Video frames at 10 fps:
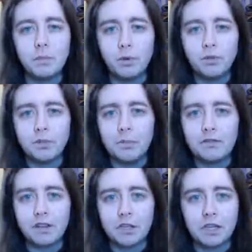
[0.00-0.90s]
small to
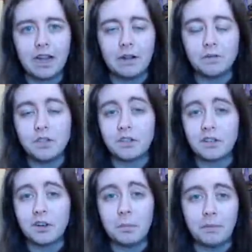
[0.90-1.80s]
mid-range encounters
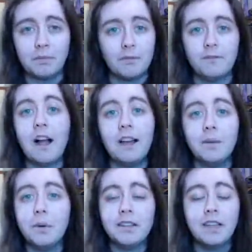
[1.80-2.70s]
you're going to be
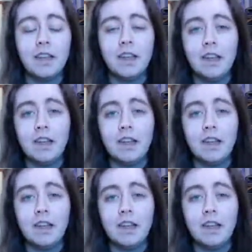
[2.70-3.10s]
fine with.